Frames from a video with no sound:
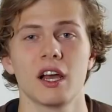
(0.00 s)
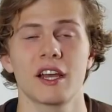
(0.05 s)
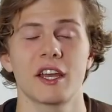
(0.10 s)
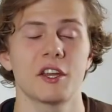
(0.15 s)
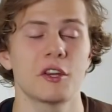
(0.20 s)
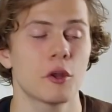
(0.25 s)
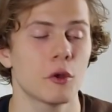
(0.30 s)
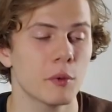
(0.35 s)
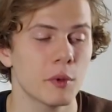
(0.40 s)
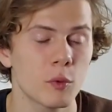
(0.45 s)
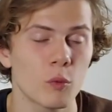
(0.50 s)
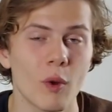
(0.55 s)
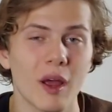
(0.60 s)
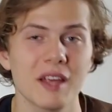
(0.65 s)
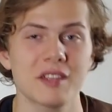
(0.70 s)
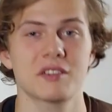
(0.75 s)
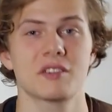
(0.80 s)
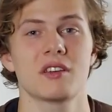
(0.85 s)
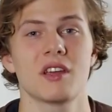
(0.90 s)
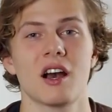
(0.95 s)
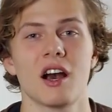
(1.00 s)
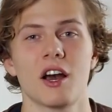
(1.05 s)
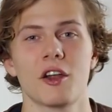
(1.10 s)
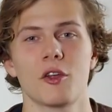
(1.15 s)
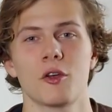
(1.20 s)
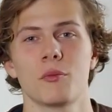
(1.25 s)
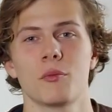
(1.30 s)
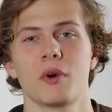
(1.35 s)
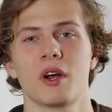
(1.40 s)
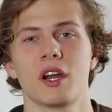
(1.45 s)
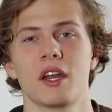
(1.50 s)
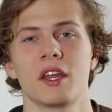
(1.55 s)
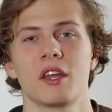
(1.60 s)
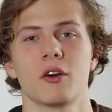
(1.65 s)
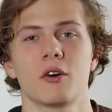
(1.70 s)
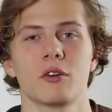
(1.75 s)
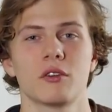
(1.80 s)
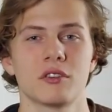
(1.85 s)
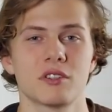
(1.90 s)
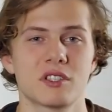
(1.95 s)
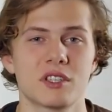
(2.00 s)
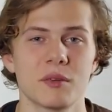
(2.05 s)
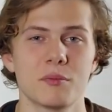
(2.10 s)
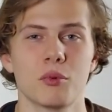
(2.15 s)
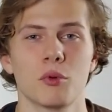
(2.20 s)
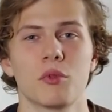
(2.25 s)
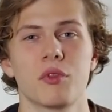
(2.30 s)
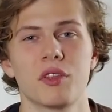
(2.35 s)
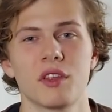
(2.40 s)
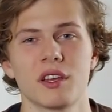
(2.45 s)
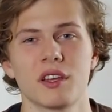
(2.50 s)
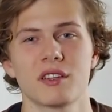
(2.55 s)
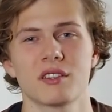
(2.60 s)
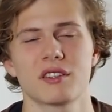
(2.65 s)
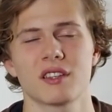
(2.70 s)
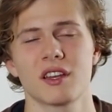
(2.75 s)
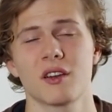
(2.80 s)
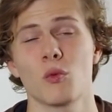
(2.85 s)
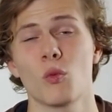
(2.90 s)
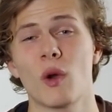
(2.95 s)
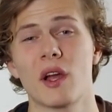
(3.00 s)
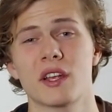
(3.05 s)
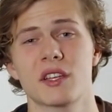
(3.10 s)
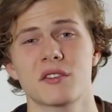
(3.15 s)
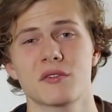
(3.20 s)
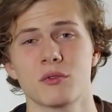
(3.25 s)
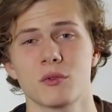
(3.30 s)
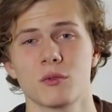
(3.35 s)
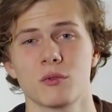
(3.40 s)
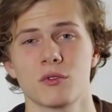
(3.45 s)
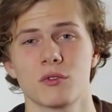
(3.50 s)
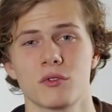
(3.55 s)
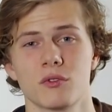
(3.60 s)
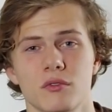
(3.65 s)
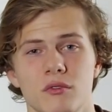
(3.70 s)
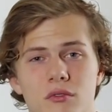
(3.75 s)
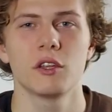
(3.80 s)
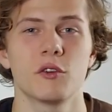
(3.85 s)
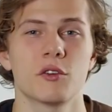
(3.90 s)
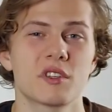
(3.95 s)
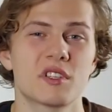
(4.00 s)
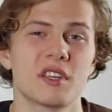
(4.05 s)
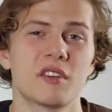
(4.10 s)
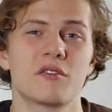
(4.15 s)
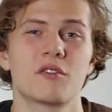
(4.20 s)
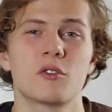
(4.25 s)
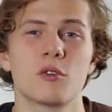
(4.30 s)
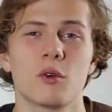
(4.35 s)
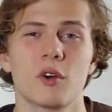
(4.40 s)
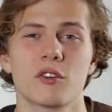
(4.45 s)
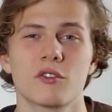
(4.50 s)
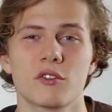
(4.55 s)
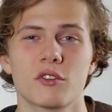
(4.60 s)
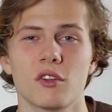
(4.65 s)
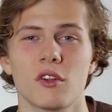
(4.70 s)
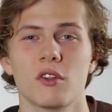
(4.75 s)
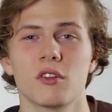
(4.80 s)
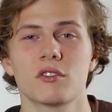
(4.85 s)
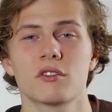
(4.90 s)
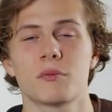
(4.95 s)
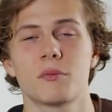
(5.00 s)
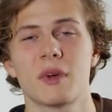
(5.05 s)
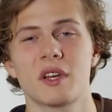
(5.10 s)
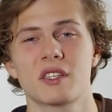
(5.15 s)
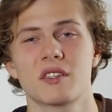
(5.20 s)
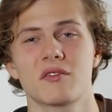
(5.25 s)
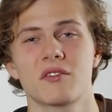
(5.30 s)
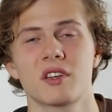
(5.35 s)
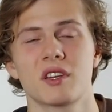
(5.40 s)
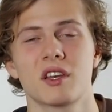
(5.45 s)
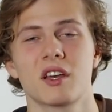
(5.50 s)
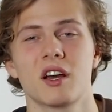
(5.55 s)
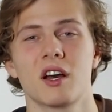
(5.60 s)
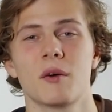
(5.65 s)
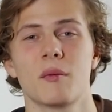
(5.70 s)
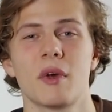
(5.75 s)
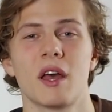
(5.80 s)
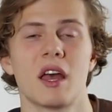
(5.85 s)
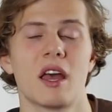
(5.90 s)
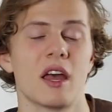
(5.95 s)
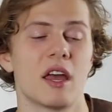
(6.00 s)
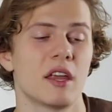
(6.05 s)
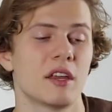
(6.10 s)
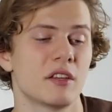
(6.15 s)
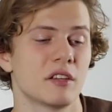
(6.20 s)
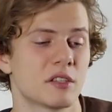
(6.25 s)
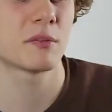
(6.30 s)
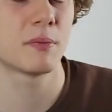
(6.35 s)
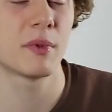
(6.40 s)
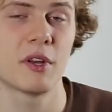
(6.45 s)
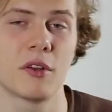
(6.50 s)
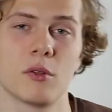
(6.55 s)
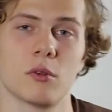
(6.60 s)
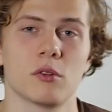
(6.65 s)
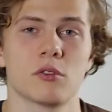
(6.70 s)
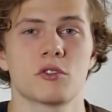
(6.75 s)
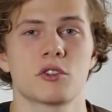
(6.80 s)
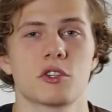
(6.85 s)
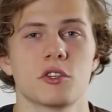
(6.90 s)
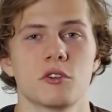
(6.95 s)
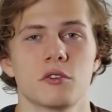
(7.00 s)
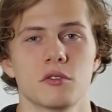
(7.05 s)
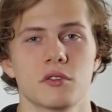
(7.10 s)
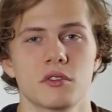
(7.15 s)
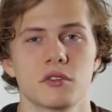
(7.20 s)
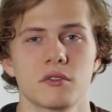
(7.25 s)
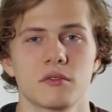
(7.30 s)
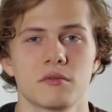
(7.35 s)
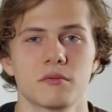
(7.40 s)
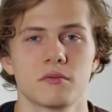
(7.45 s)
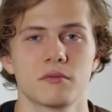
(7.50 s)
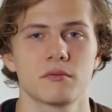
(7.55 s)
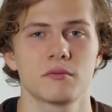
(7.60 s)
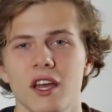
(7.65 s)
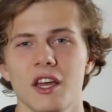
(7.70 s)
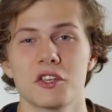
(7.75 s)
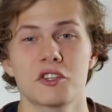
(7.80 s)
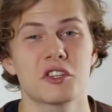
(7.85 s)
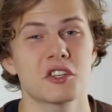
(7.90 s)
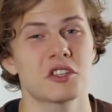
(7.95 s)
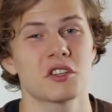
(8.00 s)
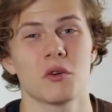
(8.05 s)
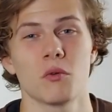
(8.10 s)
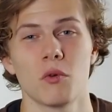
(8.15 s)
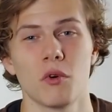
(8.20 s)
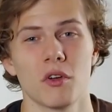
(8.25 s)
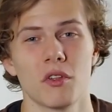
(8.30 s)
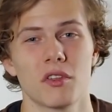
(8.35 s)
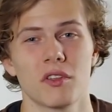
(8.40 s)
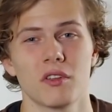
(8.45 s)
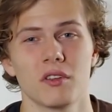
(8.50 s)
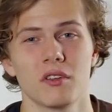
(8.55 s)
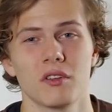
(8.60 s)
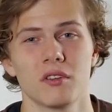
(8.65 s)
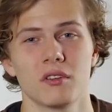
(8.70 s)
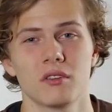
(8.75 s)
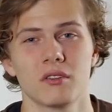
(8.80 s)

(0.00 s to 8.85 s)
Again, you are not wasting your hard earned money on simple things that are wasteful. You receive $200 of passive income and you spend all on shoes. It's just not worth it.